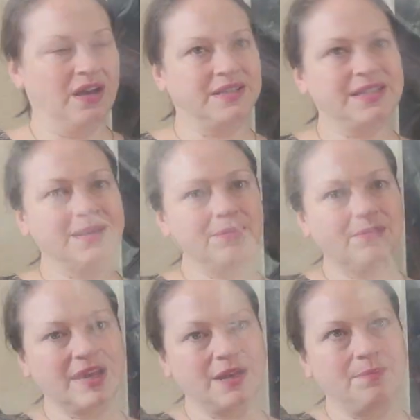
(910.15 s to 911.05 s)
seem
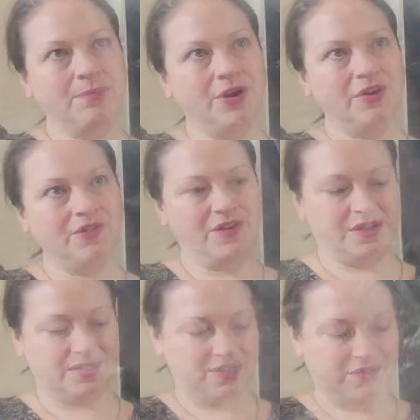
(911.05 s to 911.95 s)
like
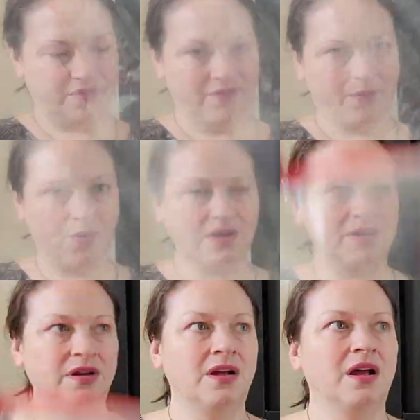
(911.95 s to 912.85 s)
perfect
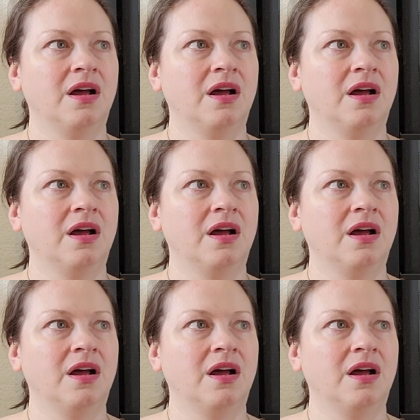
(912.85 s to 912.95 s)
for